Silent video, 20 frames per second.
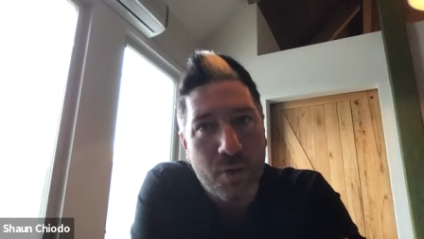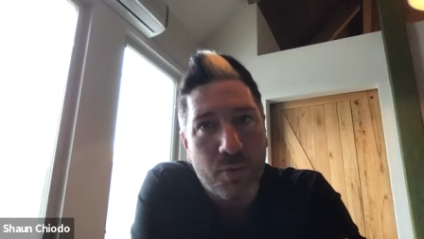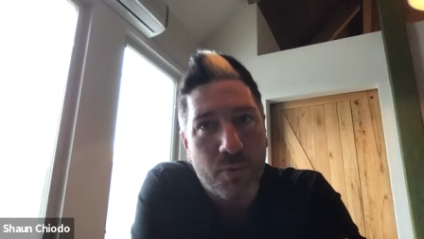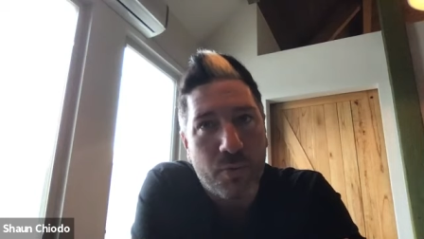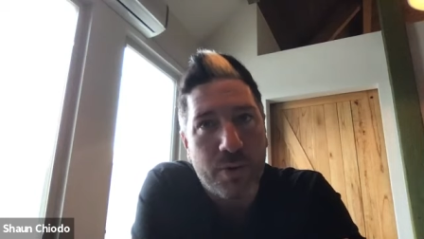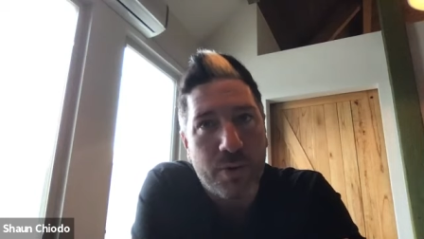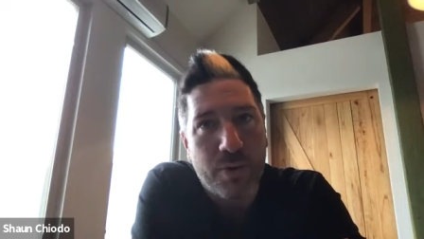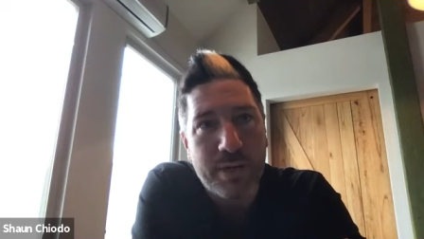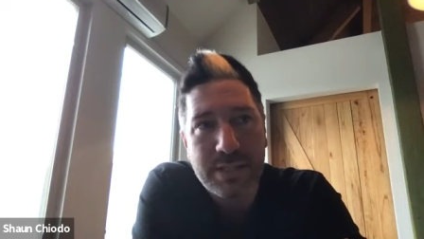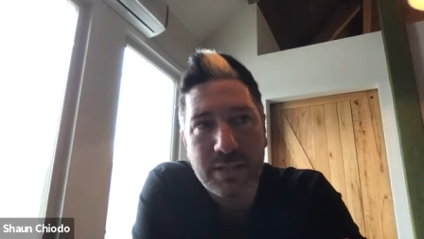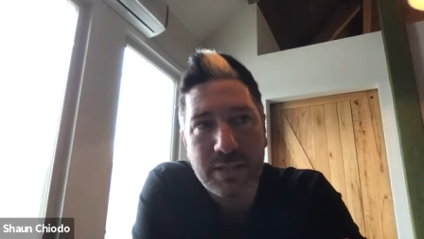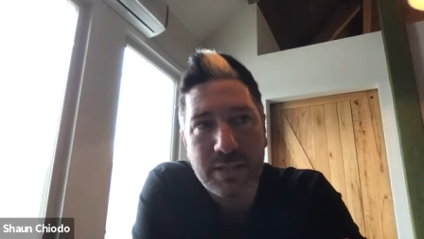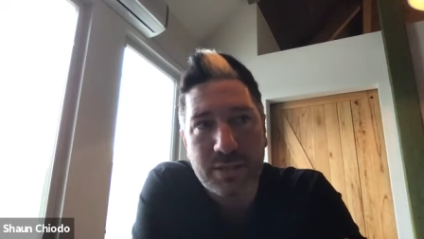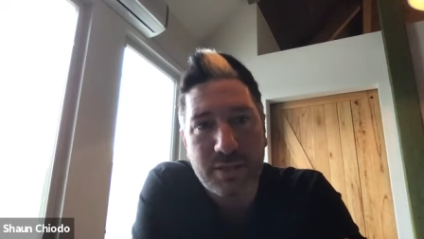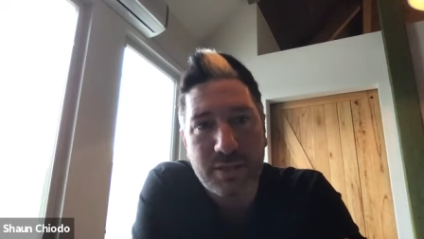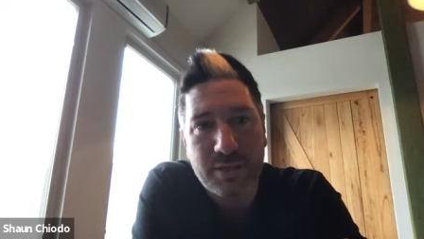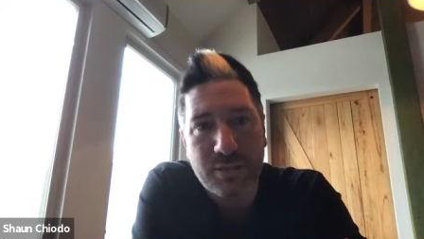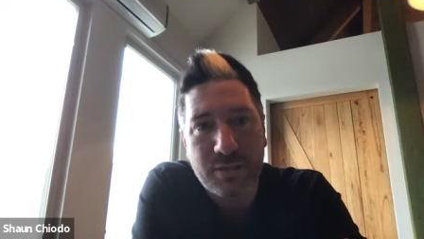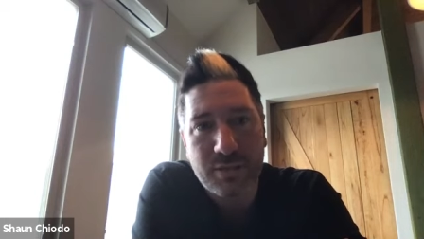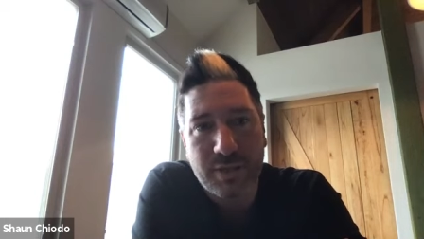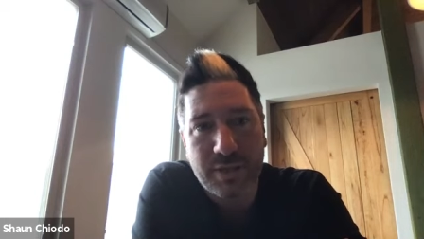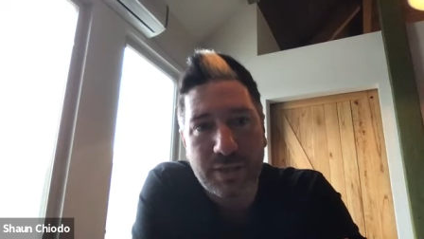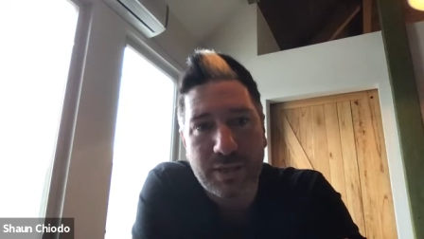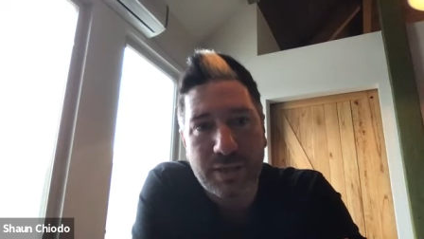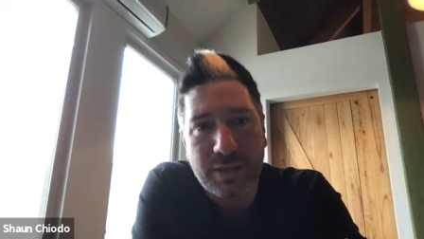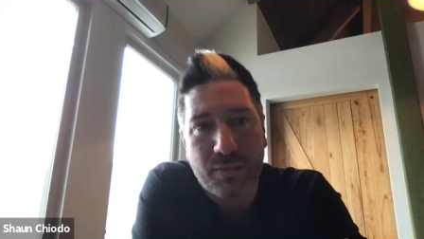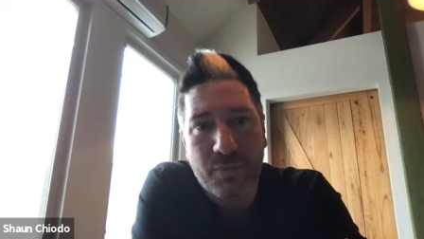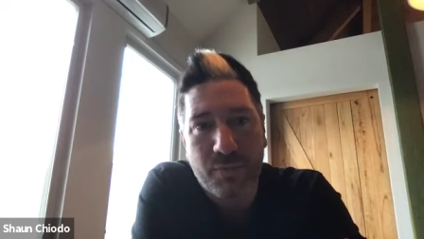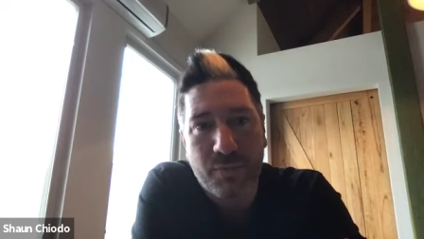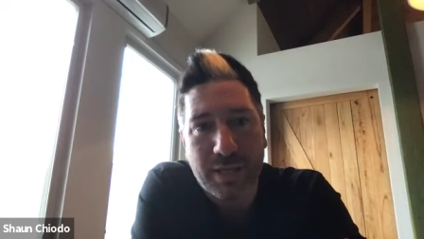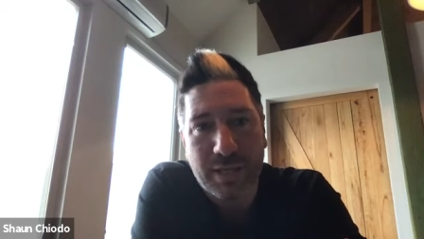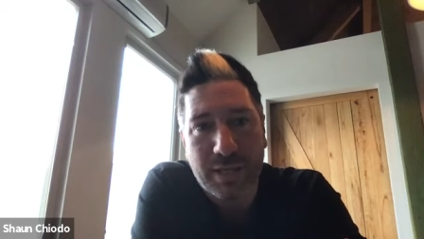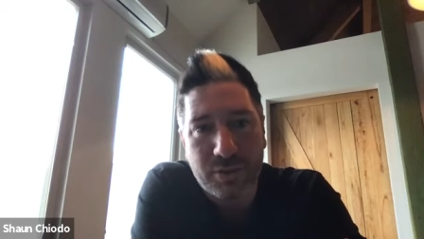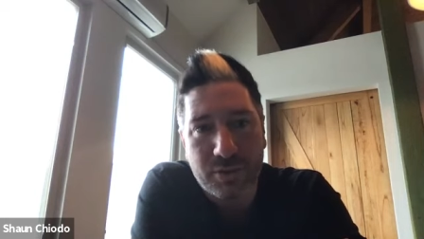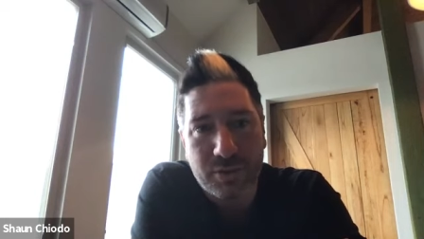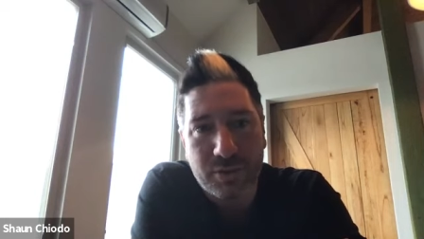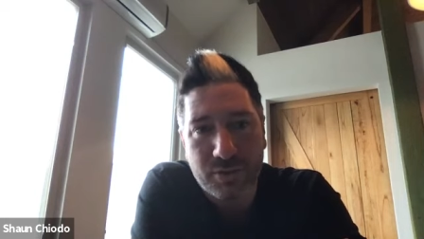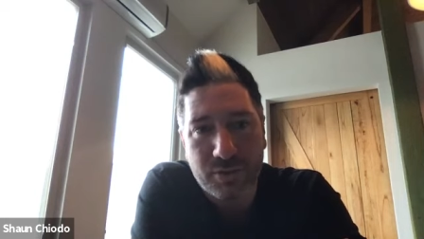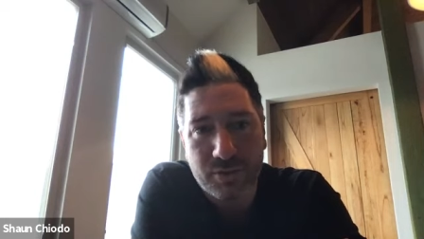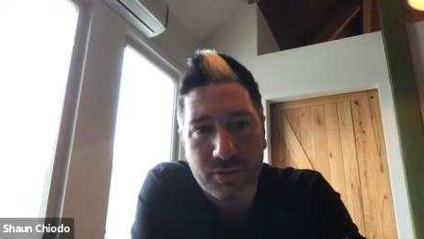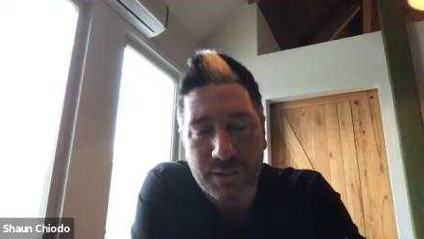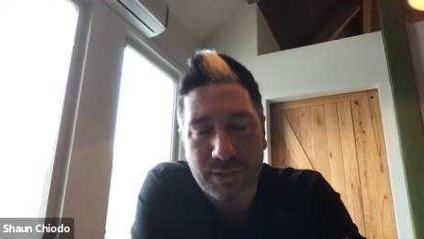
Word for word: what is it do you think that we can do